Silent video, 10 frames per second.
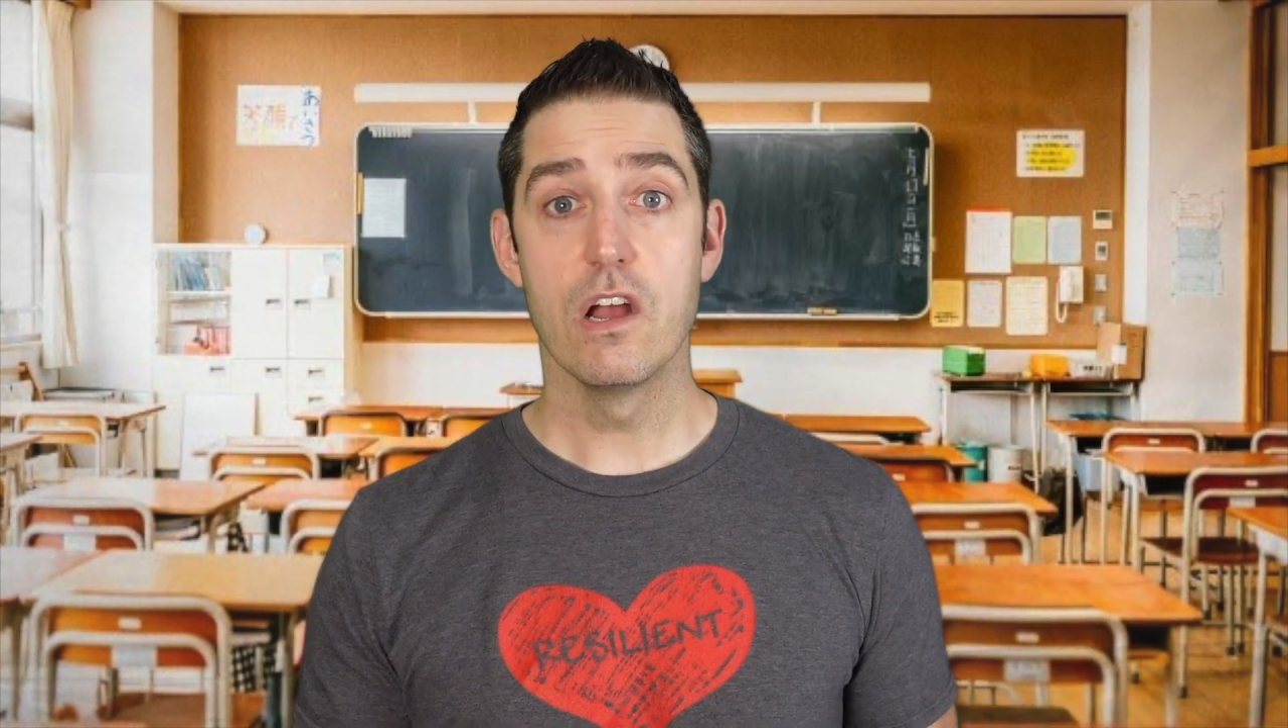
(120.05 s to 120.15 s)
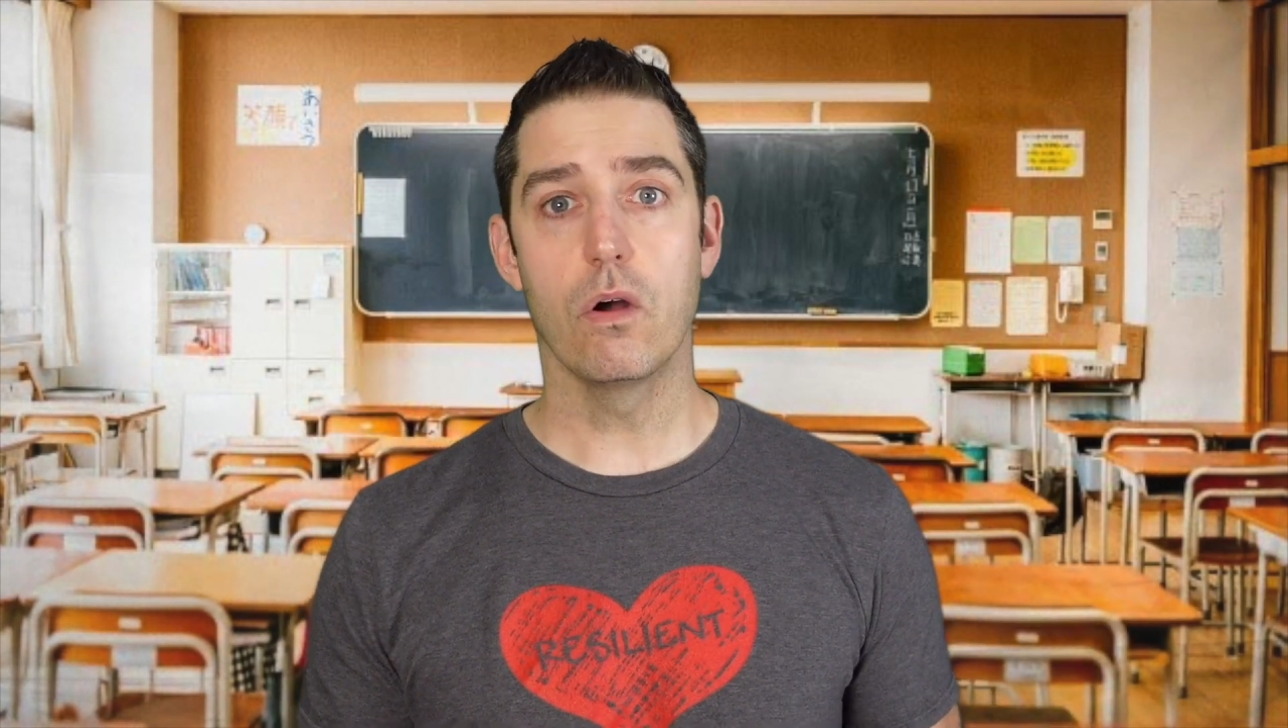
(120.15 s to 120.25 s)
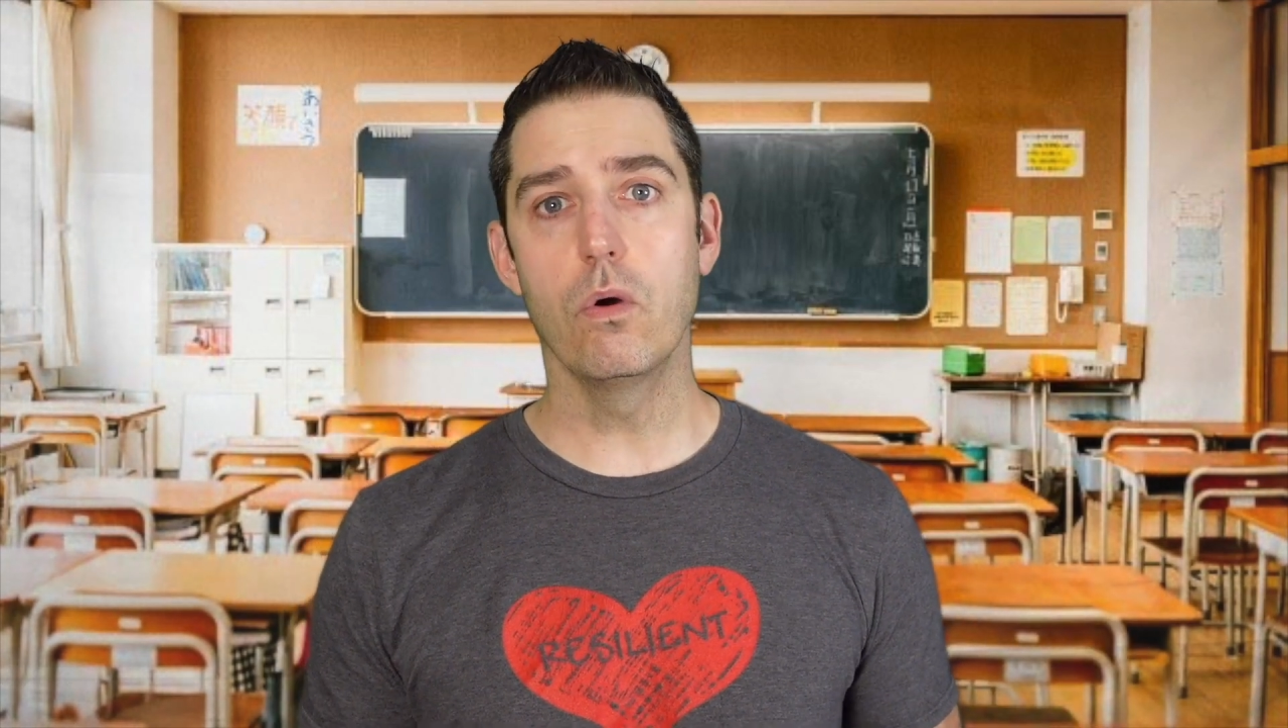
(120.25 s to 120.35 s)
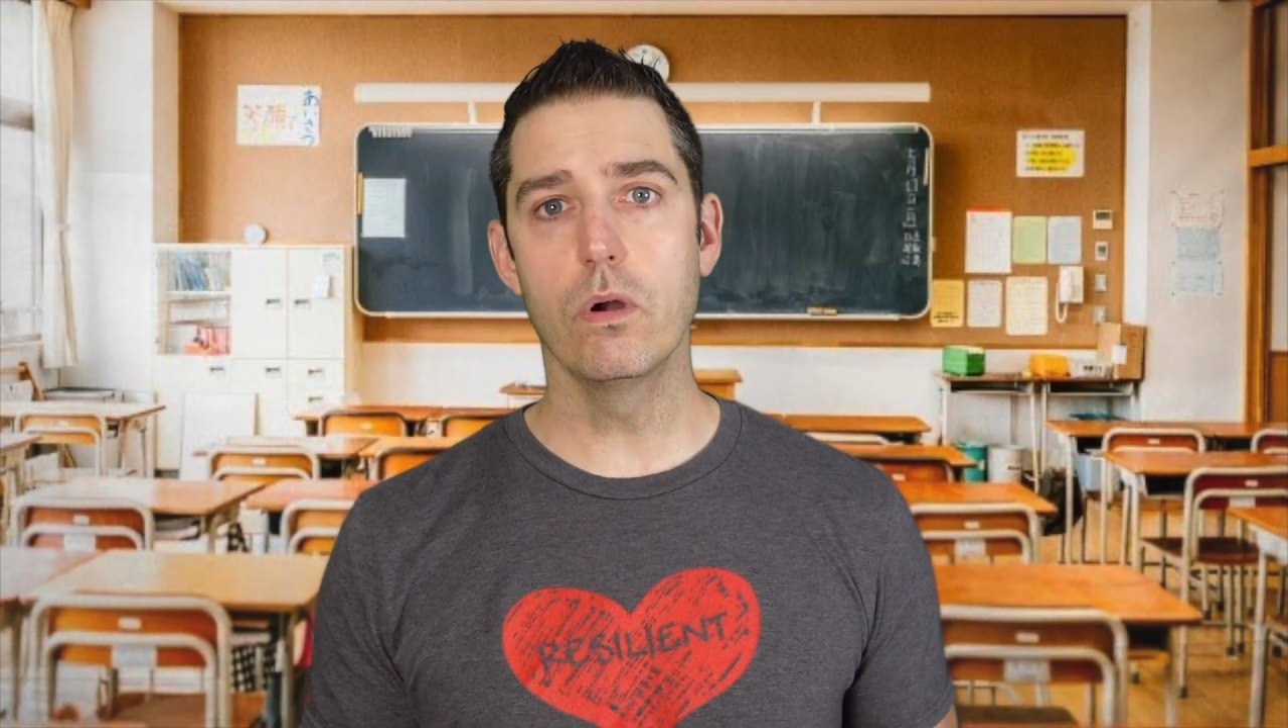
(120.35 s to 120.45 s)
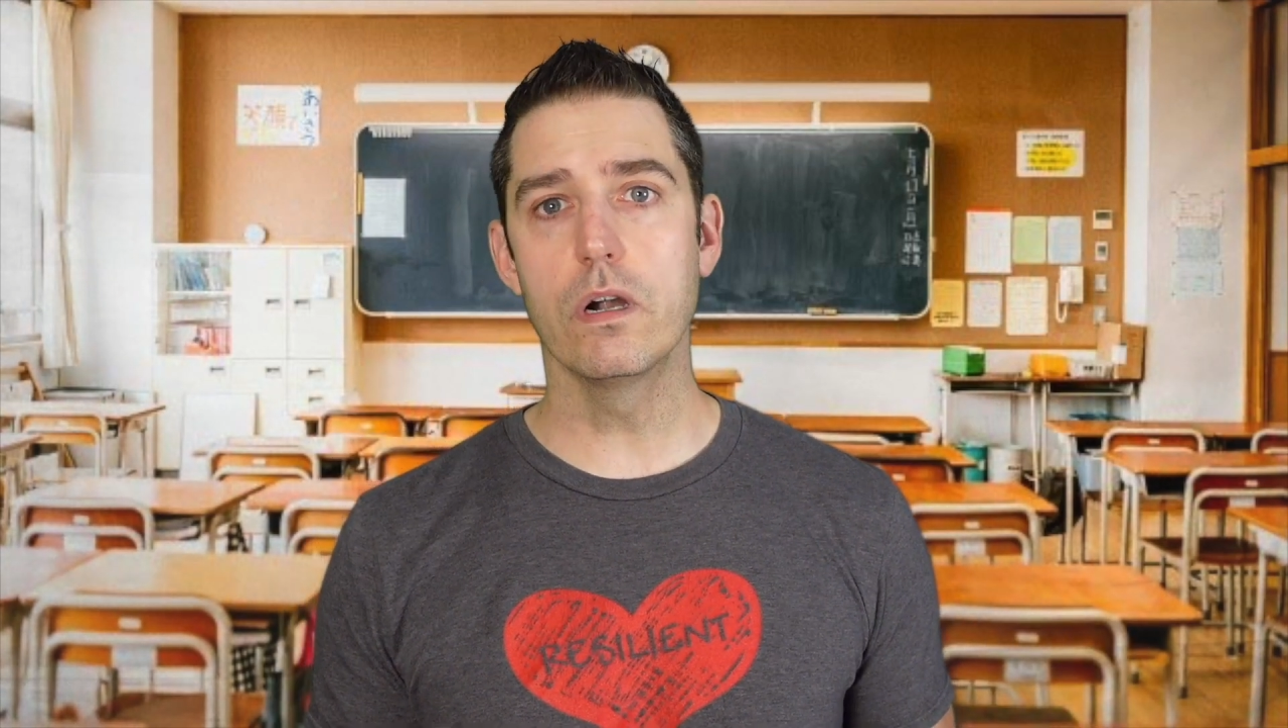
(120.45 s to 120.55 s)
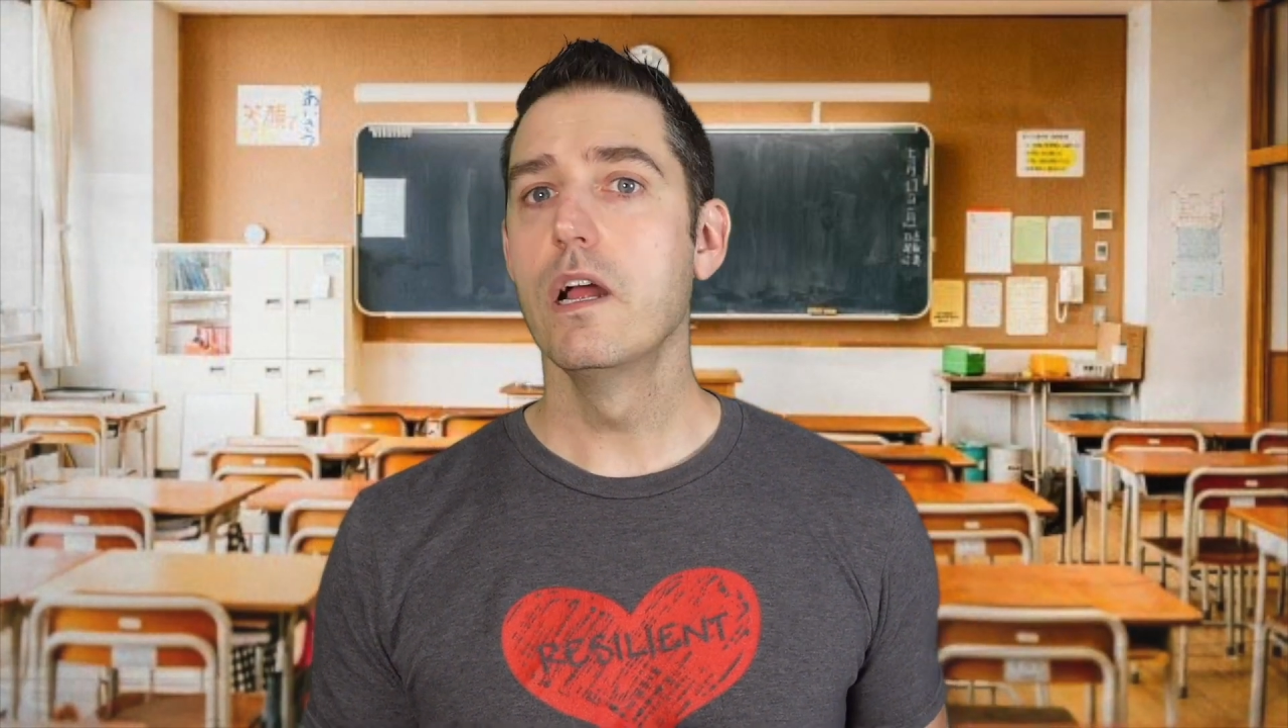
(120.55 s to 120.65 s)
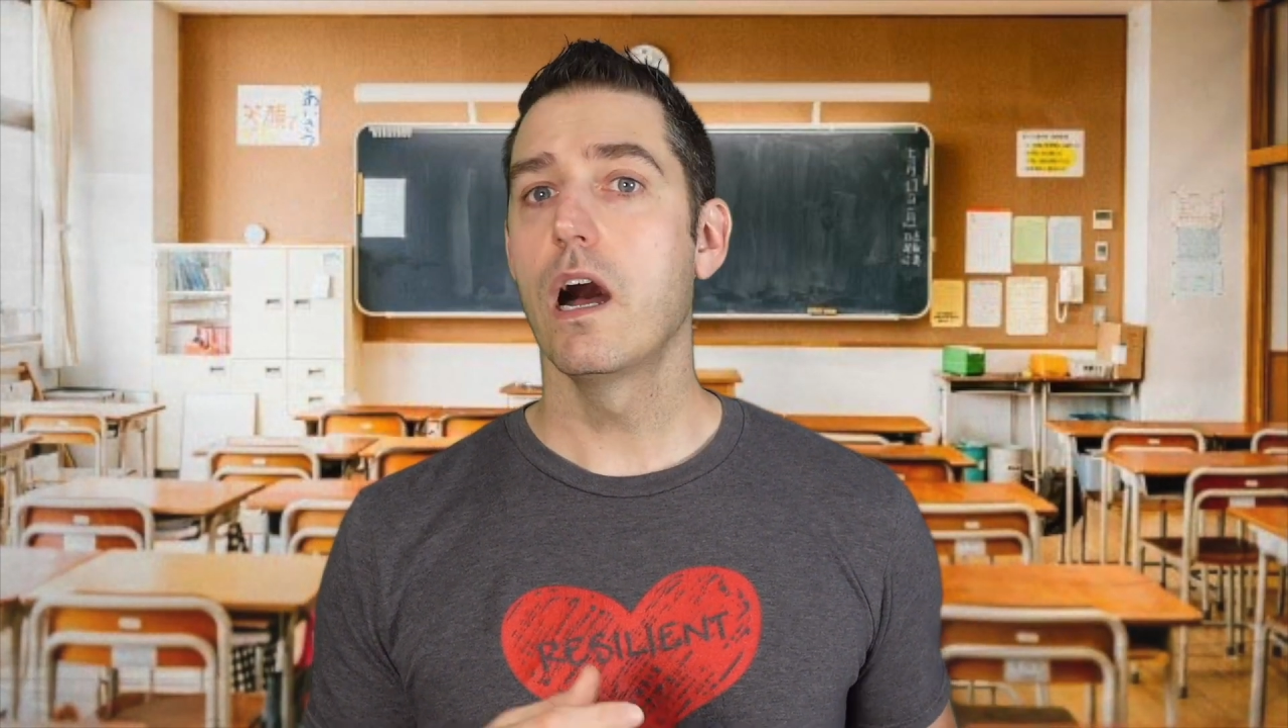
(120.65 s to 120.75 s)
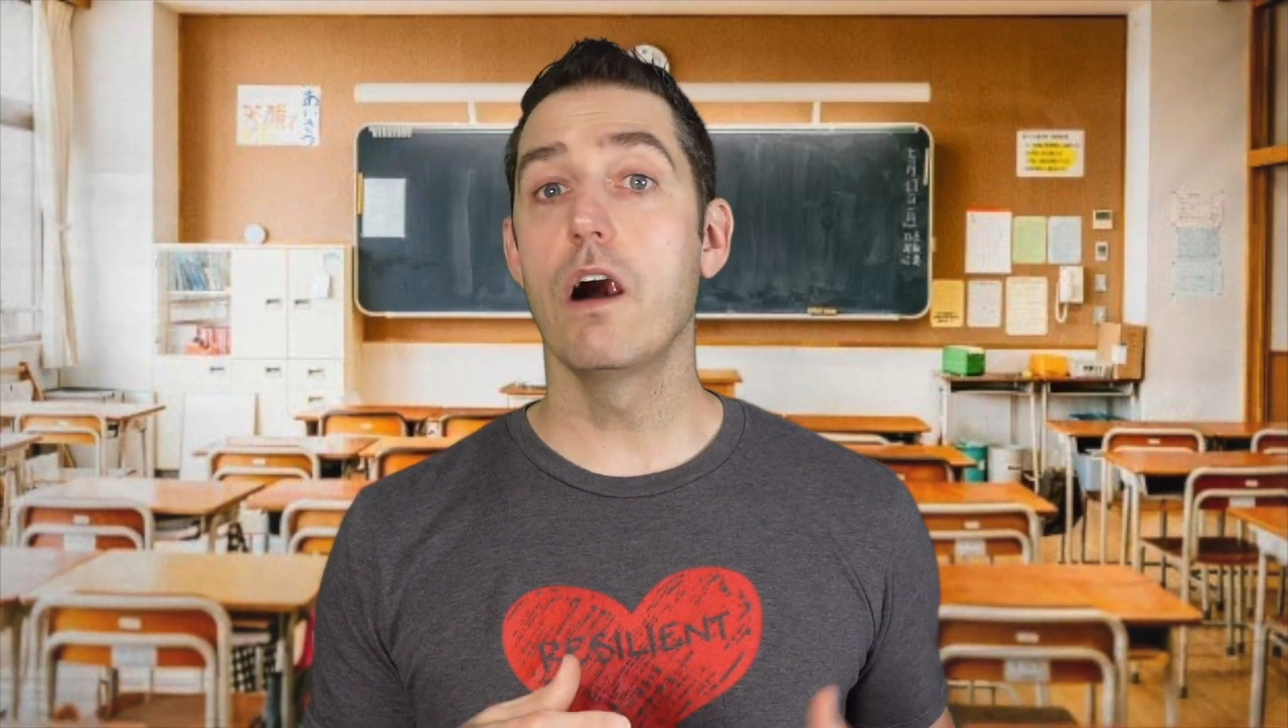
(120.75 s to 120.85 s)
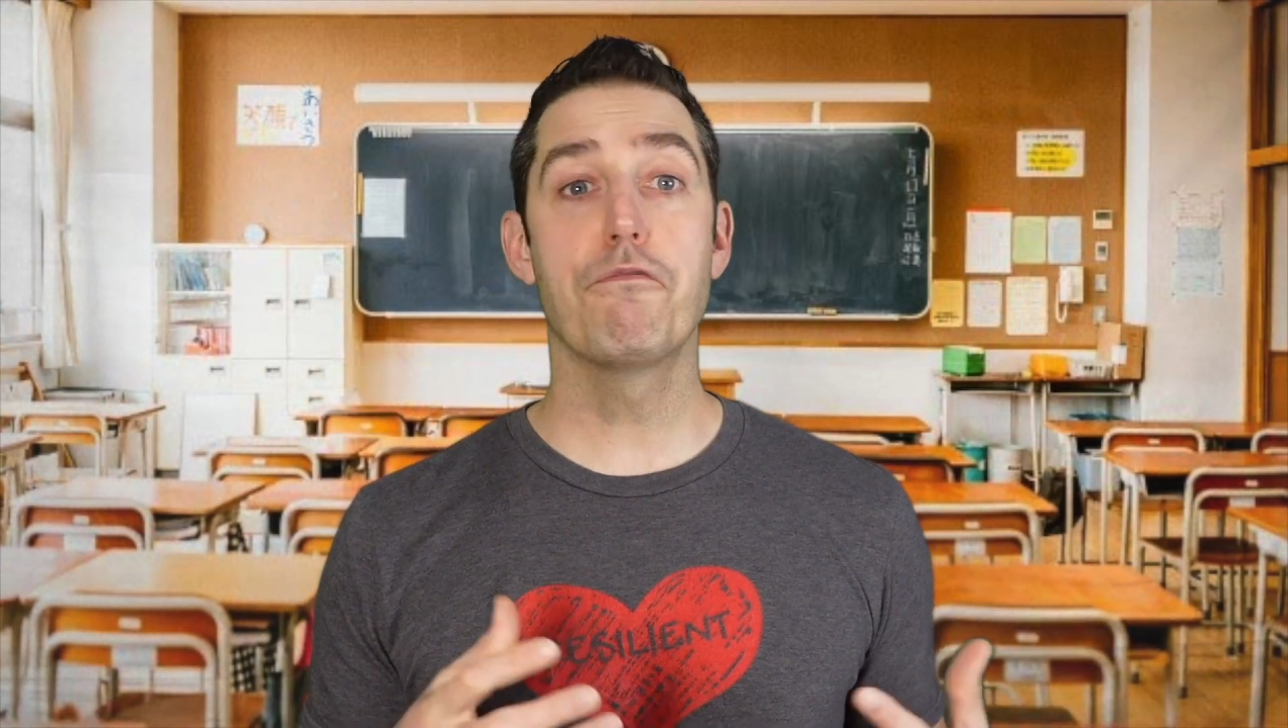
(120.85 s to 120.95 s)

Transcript: Or a